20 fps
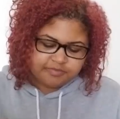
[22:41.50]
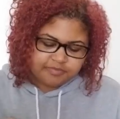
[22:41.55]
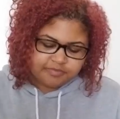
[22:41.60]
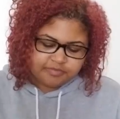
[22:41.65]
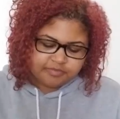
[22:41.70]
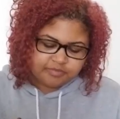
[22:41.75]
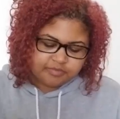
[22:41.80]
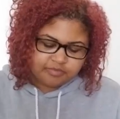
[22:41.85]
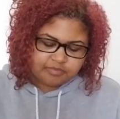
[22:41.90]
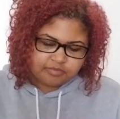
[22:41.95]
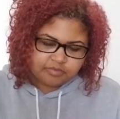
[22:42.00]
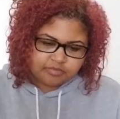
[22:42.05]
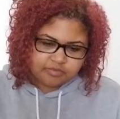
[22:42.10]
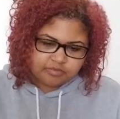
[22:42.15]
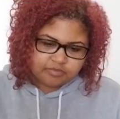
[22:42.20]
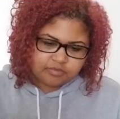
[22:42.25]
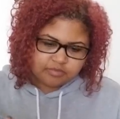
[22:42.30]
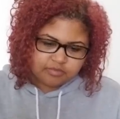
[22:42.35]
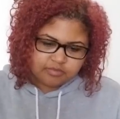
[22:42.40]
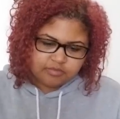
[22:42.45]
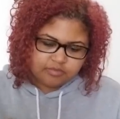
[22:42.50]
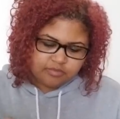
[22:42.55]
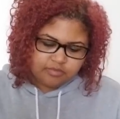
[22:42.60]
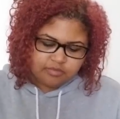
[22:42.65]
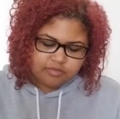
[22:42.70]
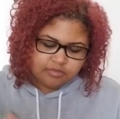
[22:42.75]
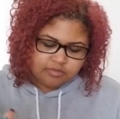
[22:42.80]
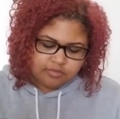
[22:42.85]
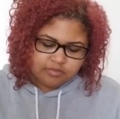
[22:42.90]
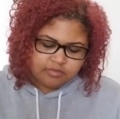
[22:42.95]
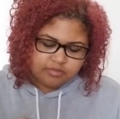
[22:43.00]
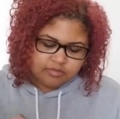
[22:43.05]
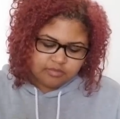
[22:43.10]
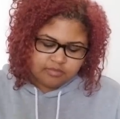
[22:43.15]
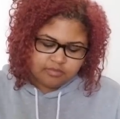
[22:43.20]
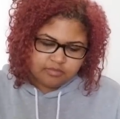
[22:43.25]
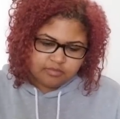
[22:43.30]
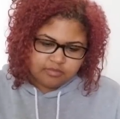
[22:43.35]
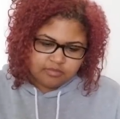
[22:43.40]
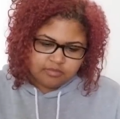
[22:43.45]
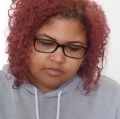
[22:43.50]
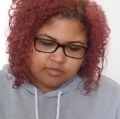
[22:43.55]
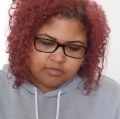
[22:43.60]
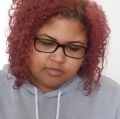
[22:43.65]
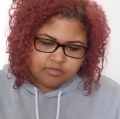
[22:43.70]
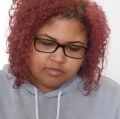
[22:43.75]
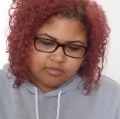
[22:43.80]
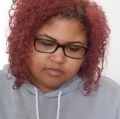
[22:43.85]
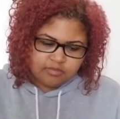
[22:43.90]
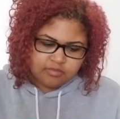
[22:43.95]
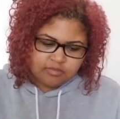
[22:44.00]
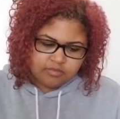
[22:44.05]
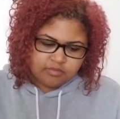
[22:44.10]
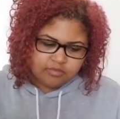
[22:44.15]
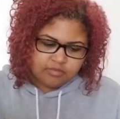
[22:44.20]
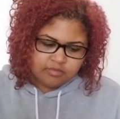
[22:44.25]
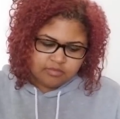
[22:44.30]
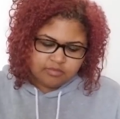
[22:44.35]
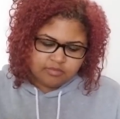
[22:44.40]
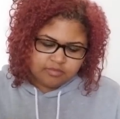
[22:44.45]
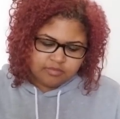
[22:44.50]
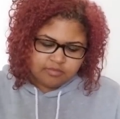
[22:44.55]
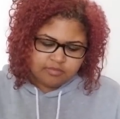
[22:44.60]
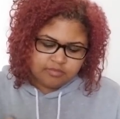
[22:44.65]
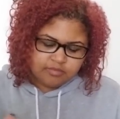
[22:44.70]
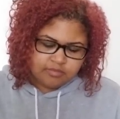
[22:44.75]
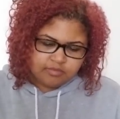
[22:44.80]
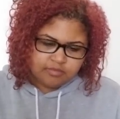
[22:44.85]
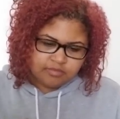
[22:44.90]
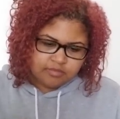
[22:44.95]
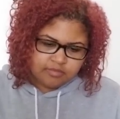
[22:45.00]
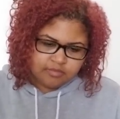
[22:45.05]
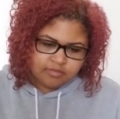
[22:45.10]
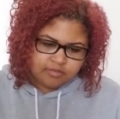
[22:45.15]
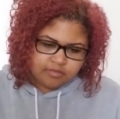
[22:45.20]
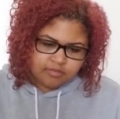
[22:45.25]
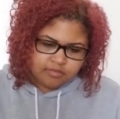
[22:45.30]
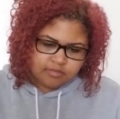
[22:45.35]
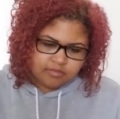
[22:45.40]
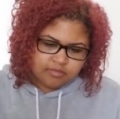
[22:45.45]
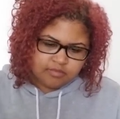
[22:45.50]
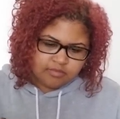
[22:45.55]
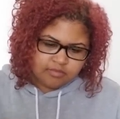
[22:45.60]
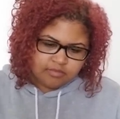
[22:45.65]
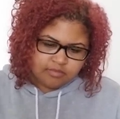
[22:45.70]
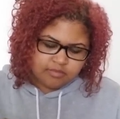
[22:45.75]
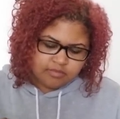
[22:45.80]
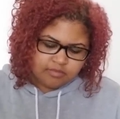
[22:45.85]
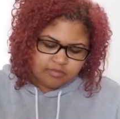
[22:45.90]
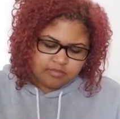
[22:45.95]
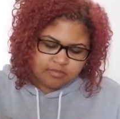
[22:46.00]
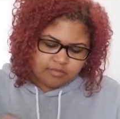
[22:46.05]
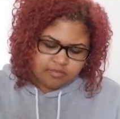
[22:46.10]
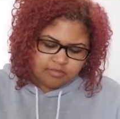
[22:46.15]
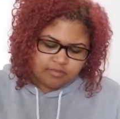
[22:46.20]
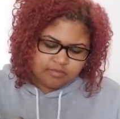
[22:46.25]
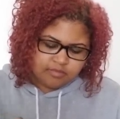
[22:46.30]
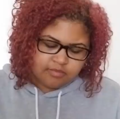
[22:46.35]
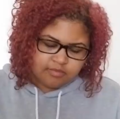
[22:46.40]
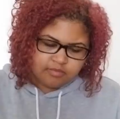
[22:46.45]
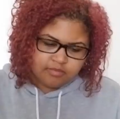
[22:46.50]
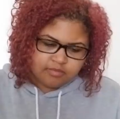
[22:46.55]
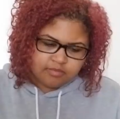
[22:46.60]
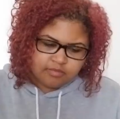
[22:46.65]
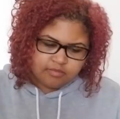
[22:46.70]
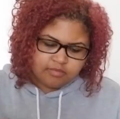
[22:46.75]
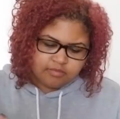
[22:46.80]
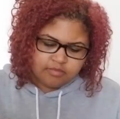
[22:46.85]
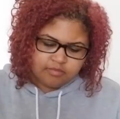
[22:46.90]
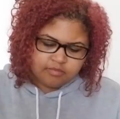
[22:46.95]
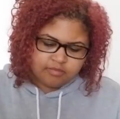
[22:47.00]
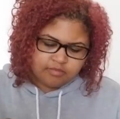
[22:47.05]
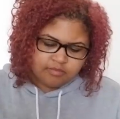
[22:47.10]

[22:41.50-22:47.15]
(no one is talking)